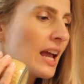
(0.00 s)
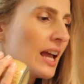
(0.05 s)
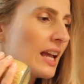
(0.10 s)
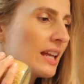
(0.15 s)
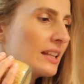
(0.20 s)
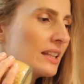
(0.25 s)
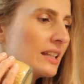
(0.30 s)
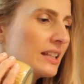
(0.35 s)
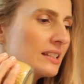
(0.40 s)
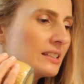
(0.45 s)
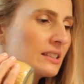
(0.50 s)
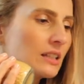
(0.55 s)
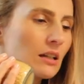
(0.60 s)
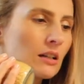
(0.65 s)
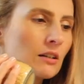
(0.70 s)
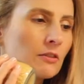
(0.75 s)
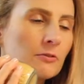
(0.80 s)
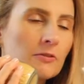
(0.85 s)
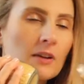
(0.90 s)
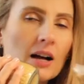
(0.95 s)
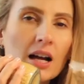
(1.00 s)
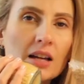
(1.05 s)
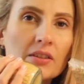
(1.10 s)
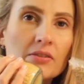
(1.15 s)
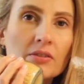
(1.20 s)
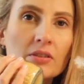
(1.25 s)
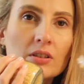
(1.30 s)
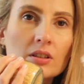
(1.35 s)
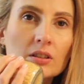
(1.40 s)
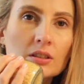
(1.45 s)
and these are
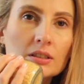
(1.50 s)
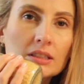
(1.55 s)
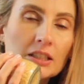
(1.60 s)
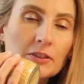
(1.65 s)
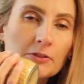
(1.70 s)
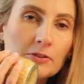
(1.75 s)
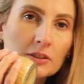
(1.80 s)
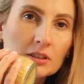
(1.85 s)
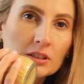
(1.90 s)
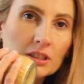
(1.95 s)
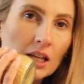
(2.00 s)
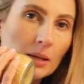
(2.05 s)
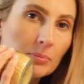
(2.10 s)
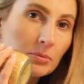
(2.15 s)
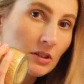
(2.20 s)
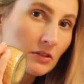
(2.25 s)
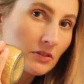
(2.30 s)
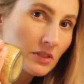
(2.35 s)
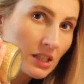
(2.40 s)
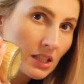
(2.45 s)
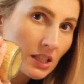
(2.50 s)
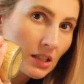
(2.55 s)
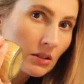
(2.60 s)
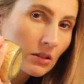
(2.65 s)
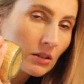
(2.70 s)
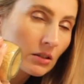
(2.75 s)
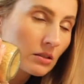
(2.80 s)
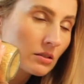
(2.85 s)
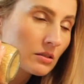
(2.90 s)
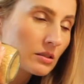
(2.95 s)
five uh, different types of
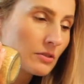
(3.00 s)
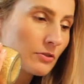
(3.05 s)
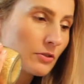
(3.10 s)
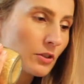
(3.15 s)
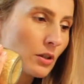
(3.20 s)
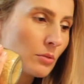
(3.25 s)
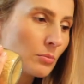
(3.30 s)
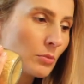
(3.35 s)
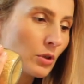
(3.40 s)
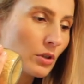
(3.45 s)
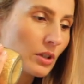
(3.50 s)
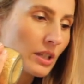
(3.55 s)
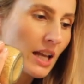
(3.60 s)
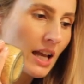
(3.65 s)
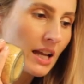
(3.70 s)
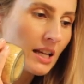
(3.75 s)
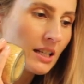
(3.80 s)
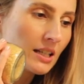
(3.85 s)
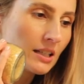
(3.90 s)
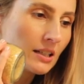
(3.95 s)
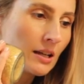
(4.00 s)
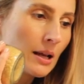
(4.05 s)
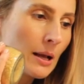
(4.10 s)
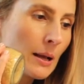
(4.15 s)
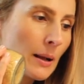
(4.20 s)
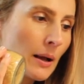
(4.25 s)
cereals from organic